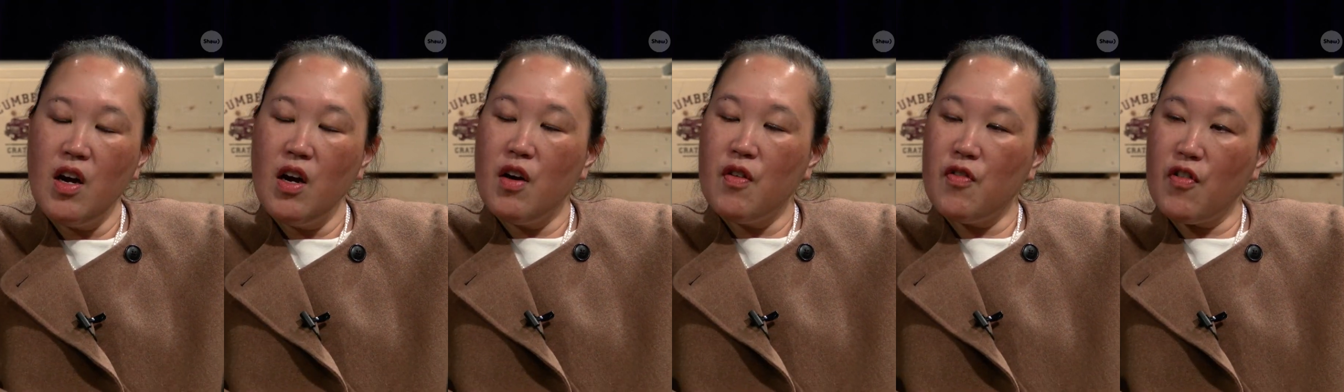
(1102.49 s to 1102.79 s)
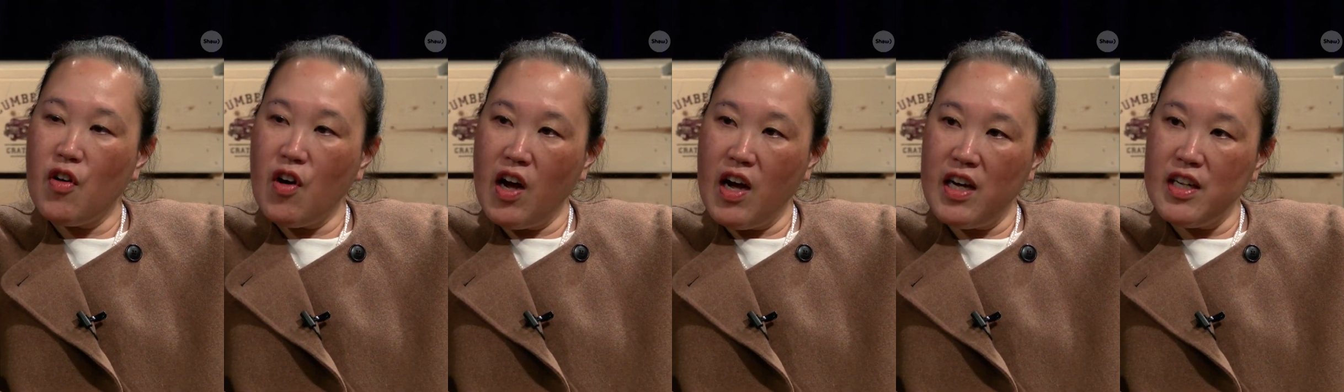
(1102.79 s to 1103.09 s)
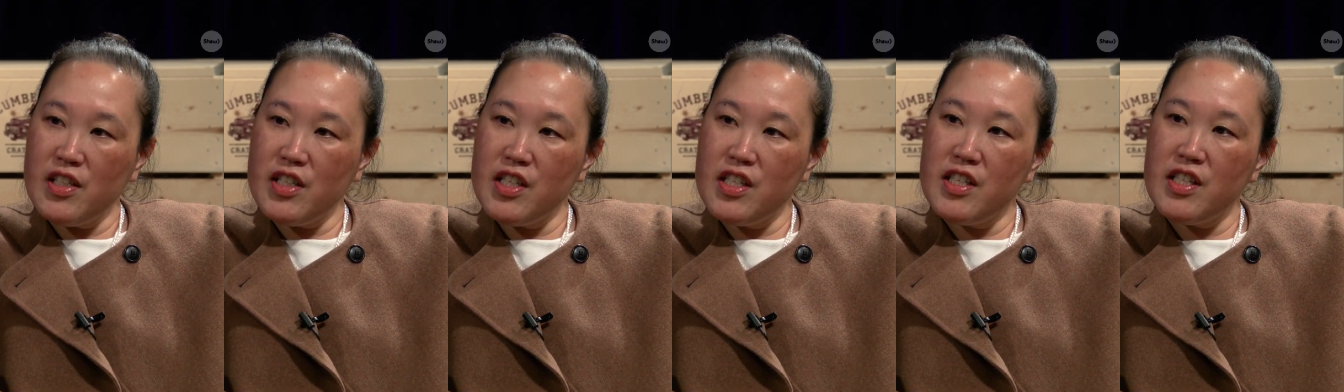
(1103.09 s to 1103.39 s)
for
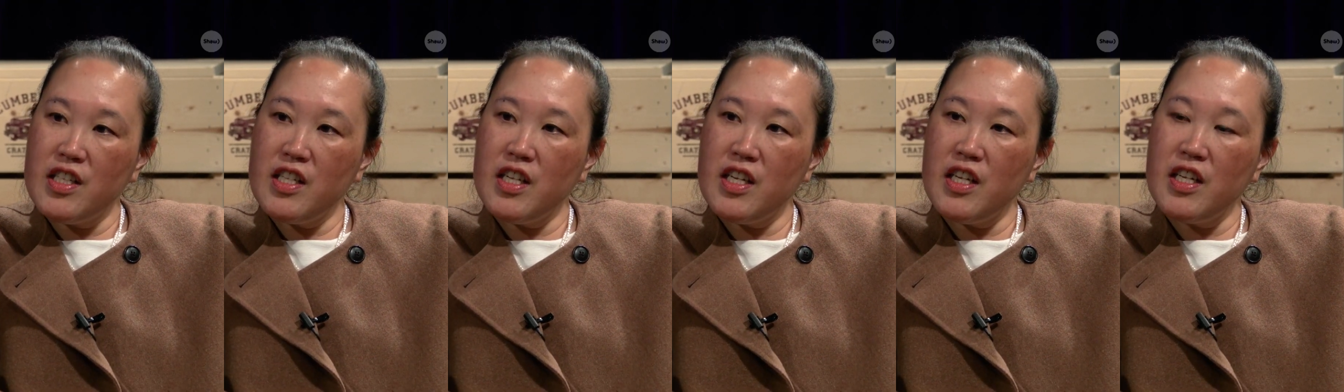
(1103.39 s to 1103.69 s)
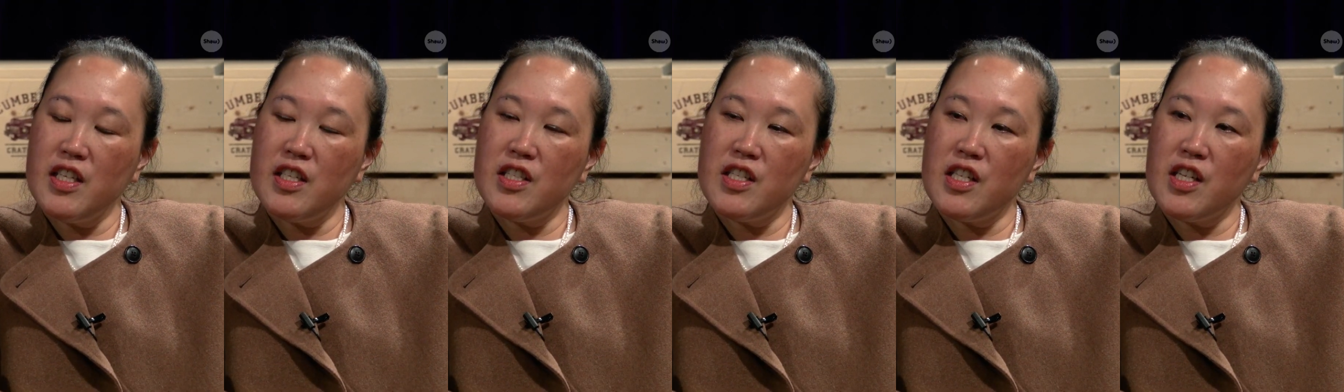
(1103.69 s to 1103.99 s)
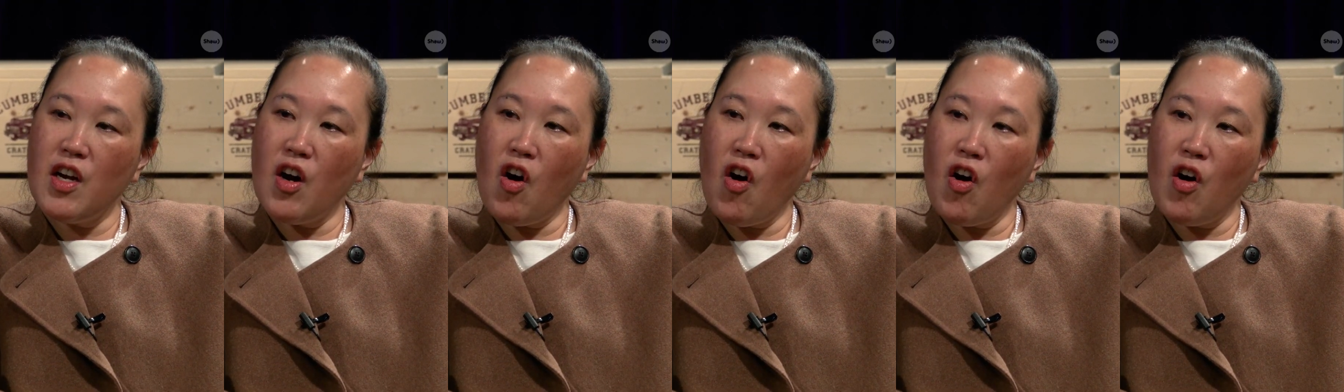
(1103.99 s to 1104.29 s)
us is
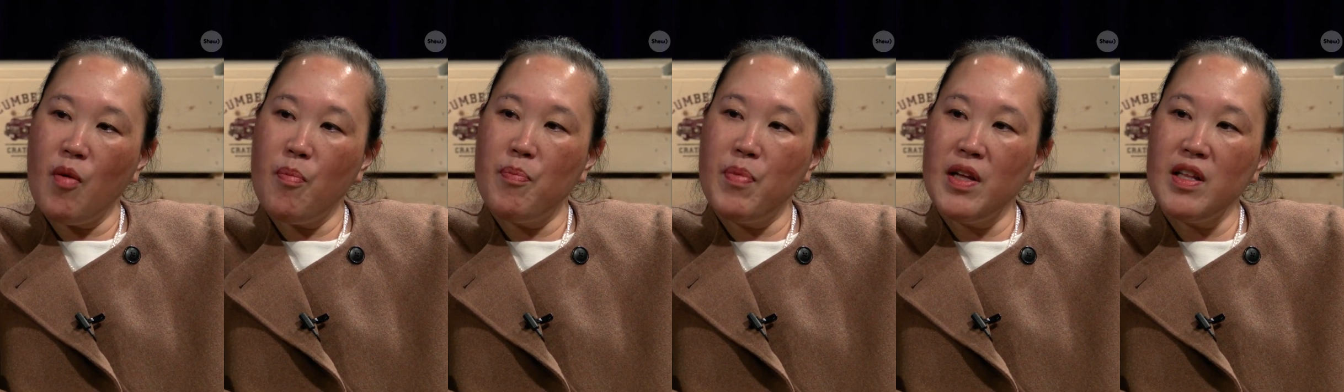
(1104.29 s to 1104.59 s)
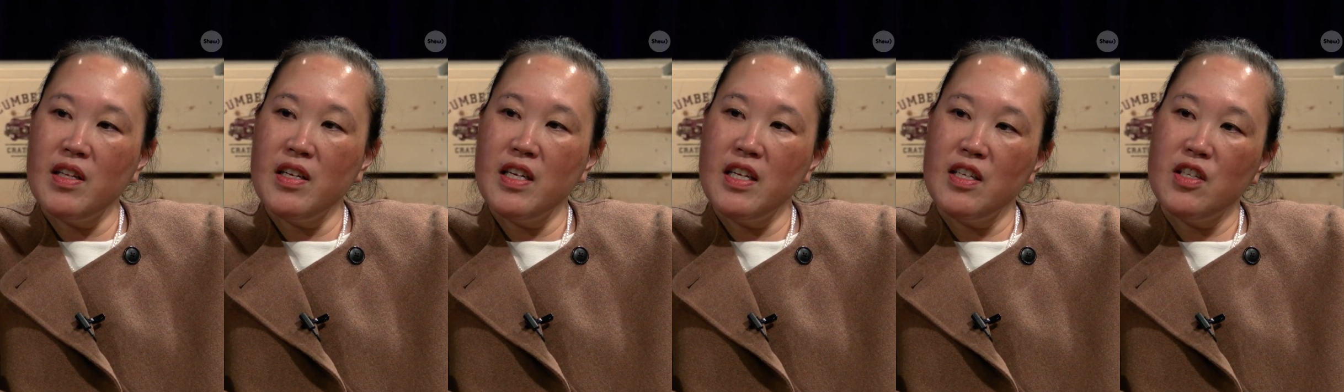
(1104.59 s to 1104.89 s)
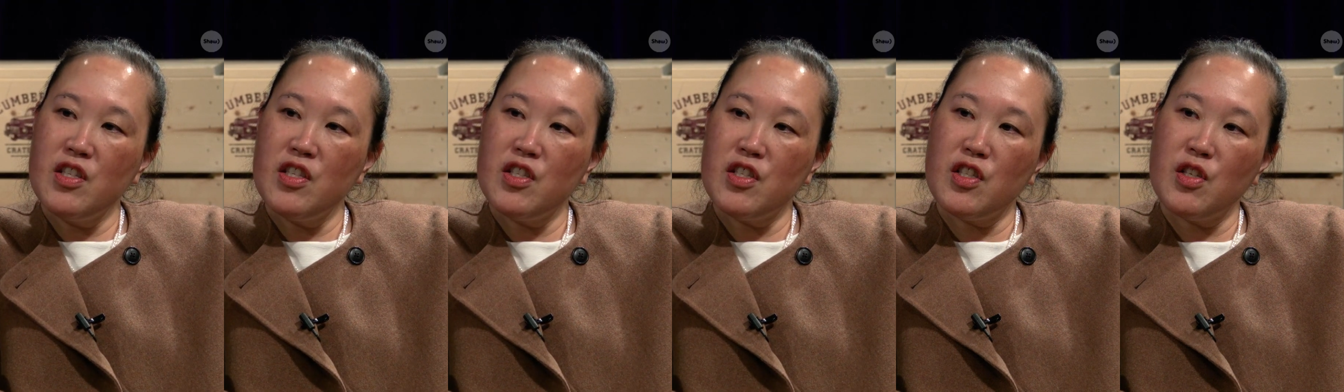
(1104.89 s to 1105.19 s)
our ability
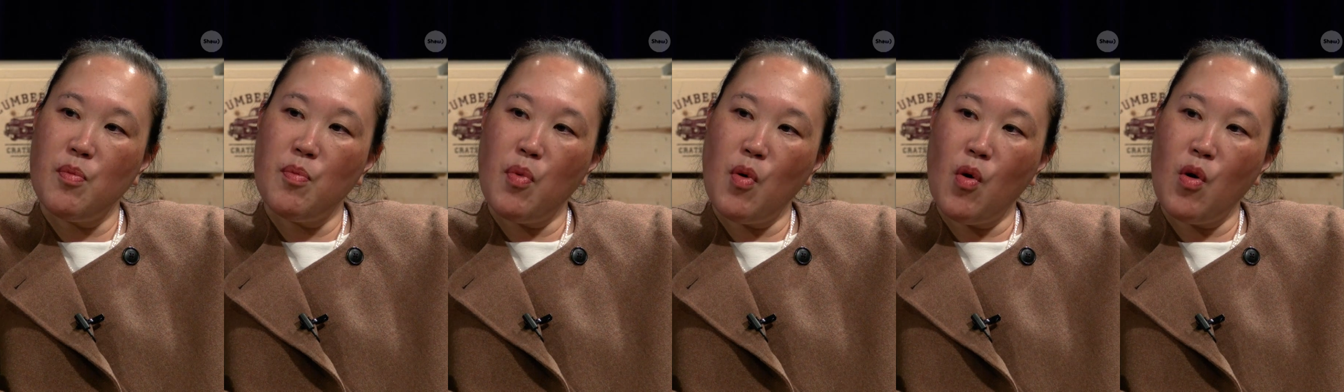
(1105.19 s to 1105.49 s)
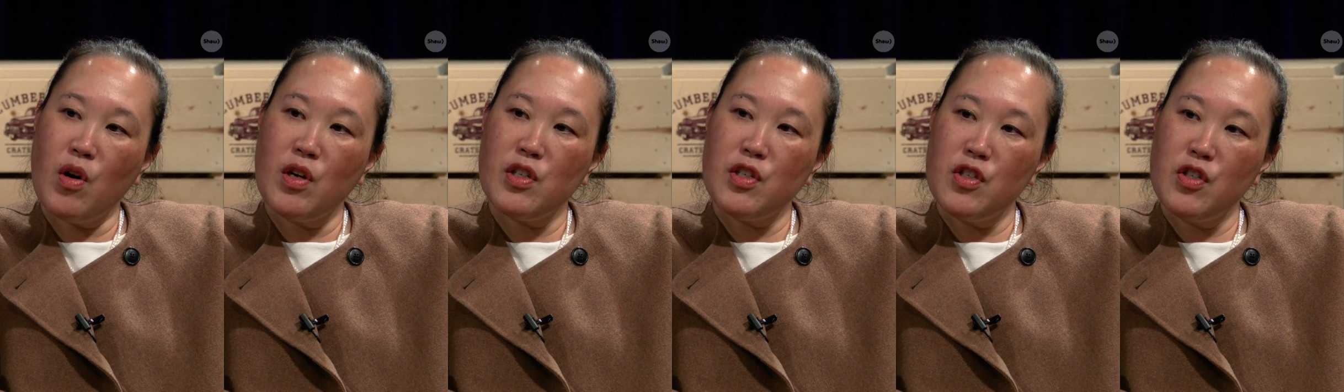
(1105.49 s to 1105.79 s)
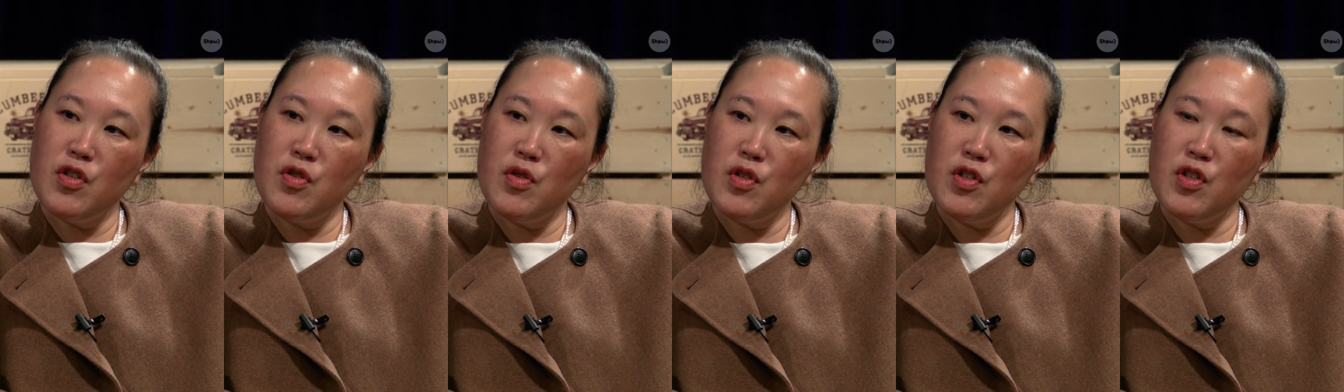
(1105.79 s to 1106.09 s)
to support
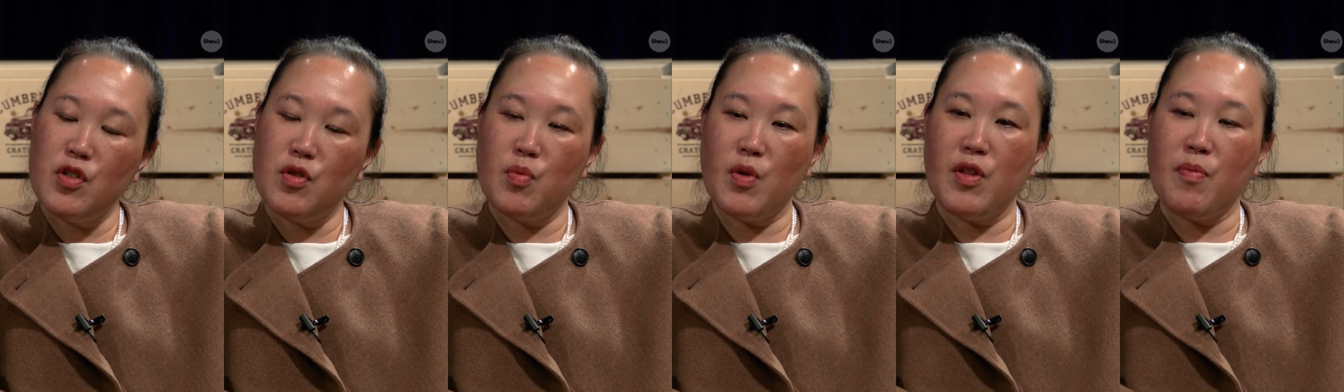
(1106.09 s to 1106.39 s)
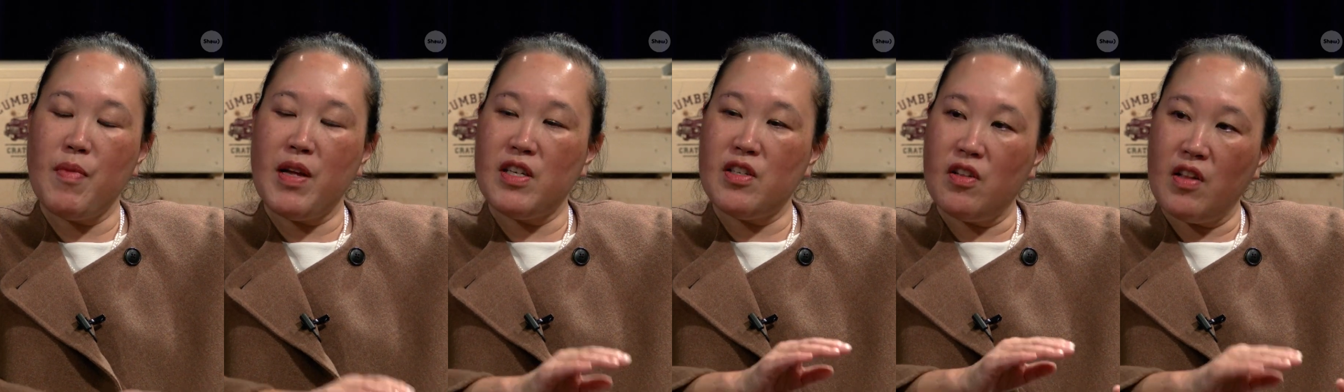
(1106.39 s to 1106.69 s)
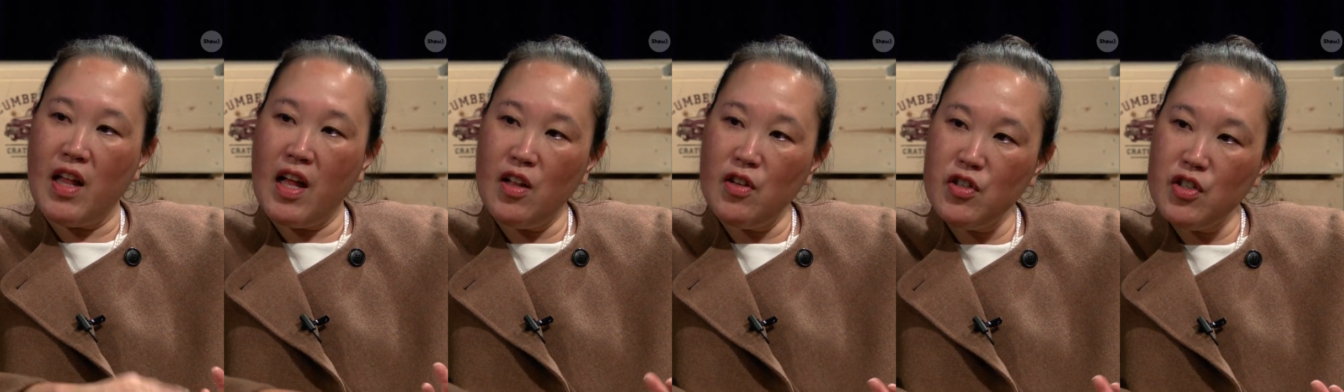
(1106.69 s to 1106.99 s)
students with mental
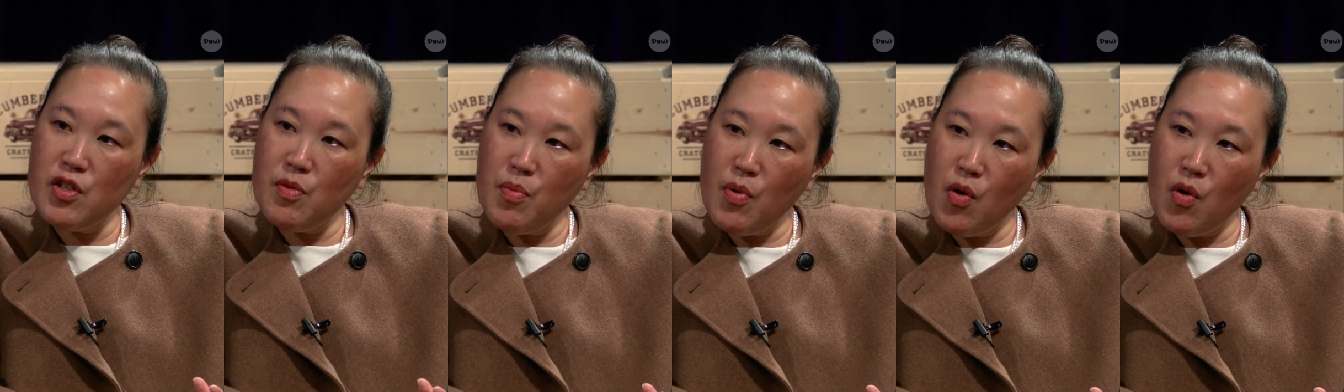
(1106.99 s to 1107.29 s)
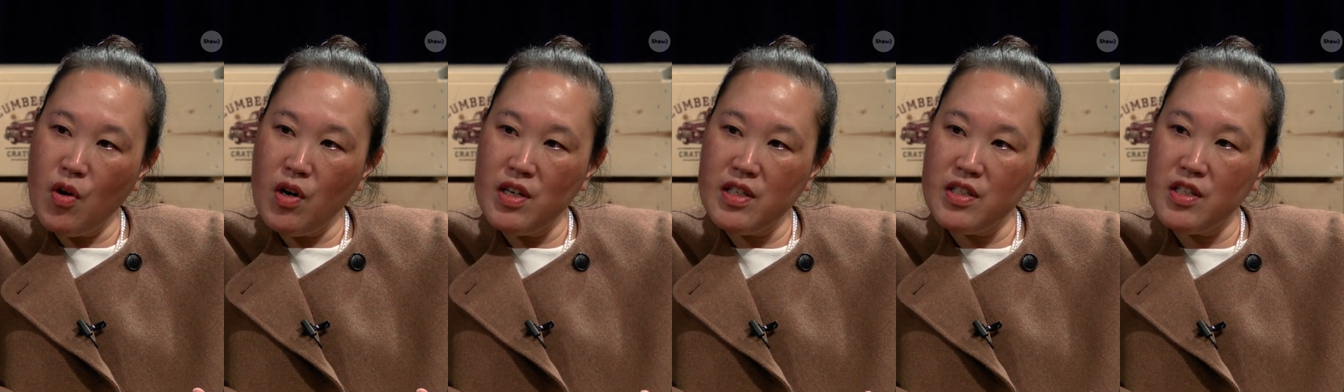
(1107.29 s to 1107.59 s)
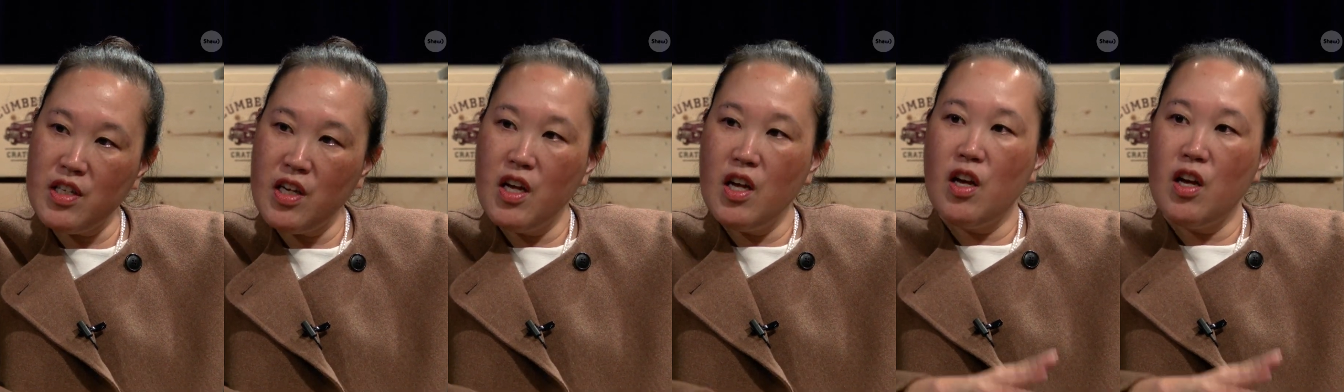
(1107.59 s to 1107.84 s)
health supports,